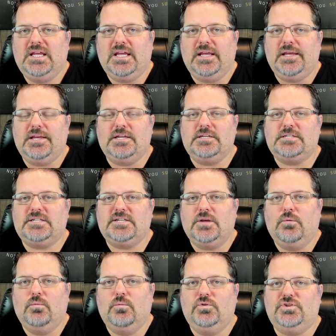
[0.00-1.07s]
is
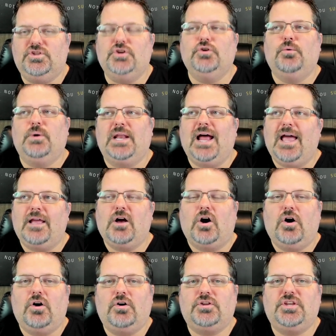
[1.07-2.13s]
do what I
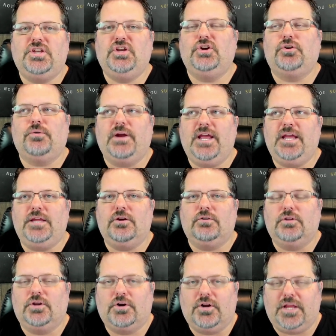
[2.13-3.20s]
call curate your
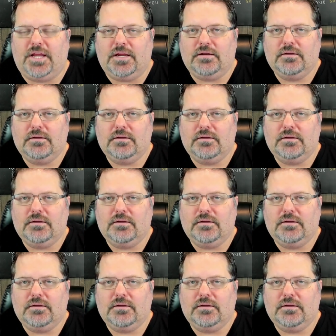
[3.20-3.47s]
learning.